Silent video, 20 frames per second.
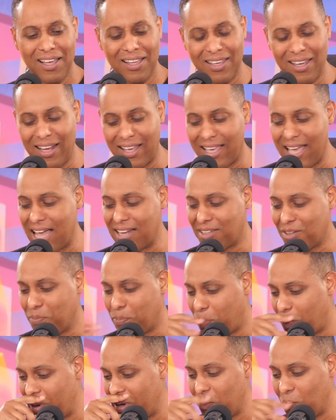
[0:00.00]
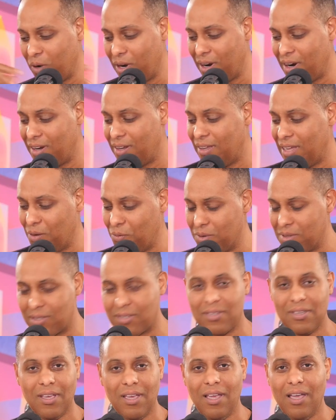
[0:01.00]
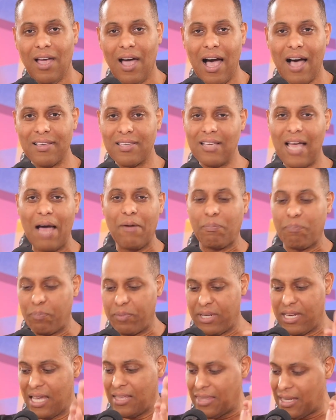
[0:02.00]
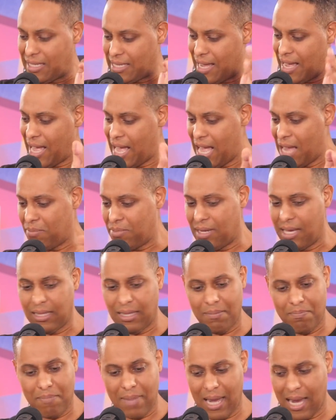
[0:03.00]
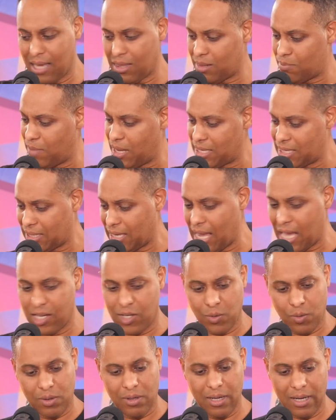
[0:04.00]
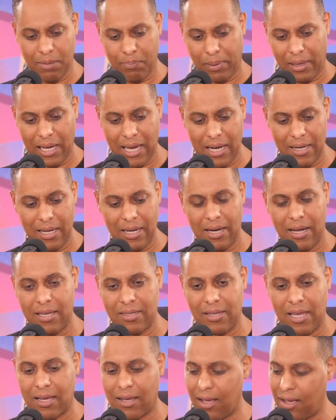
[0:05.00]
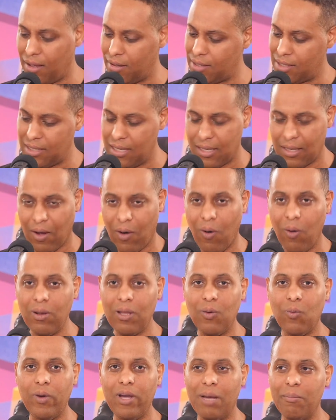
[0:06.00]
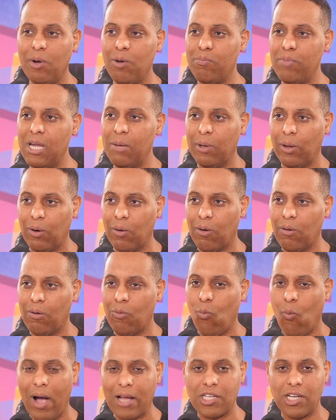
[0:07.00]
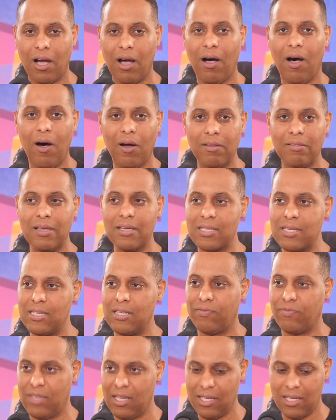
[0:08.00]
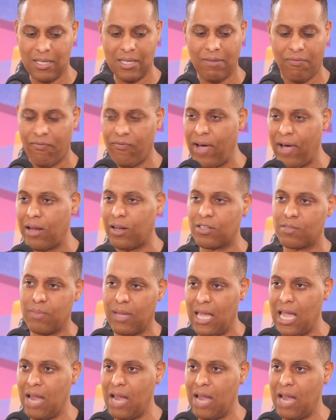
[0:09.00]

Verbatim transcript: Then it got to the point where it was I, I did the time, did the math, my scheduling, planned it, and I was like, oh shit, the only way I'm gonna be able to watch all of this is if this shit follows me